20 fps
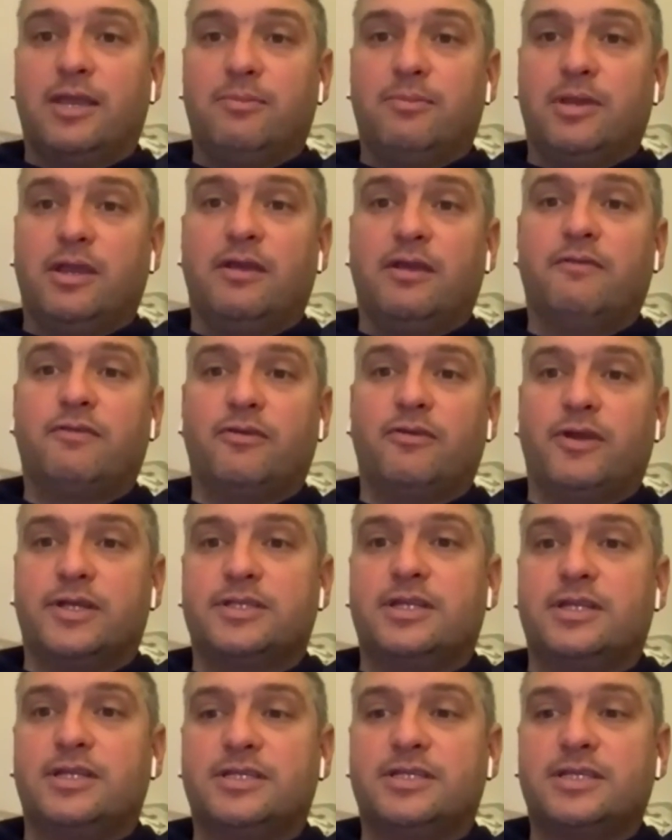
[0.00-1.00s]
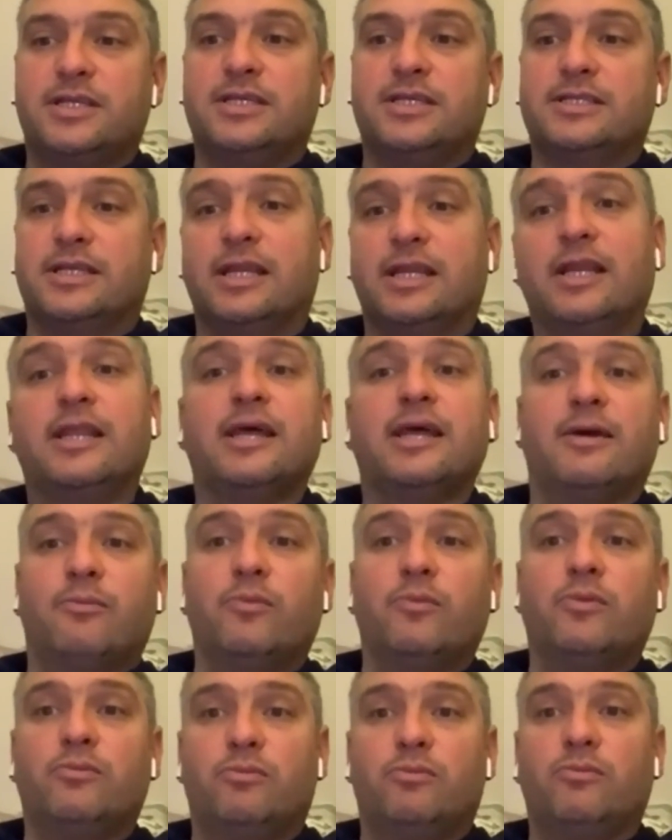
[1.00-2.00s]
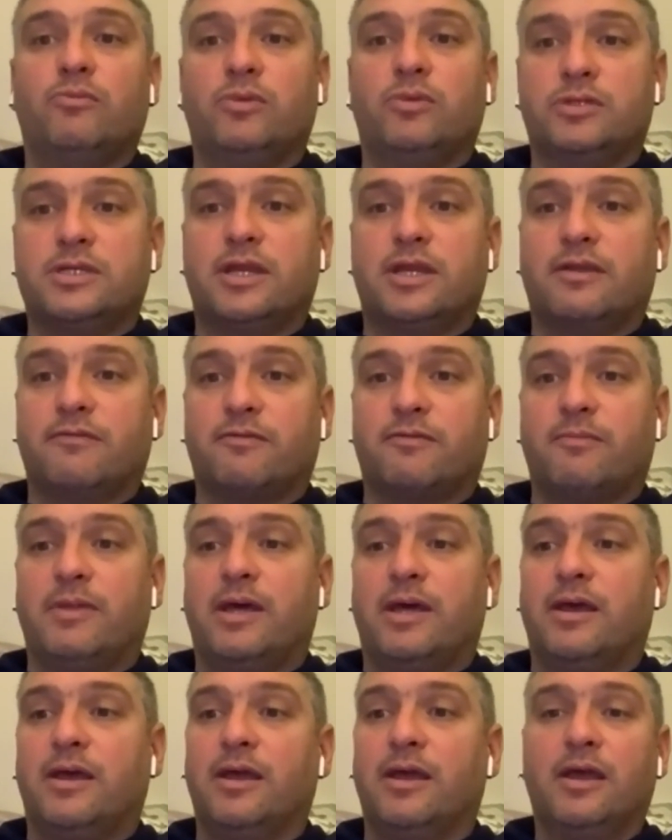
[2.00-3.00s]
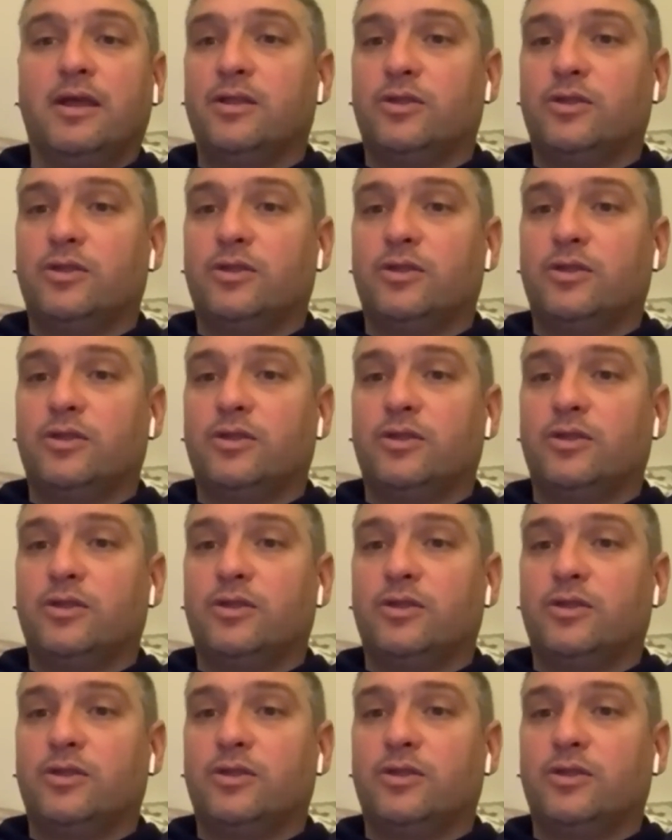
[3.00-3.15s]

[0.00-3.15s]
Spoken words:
keep you here for the rest of the season, and then we'll take it from there.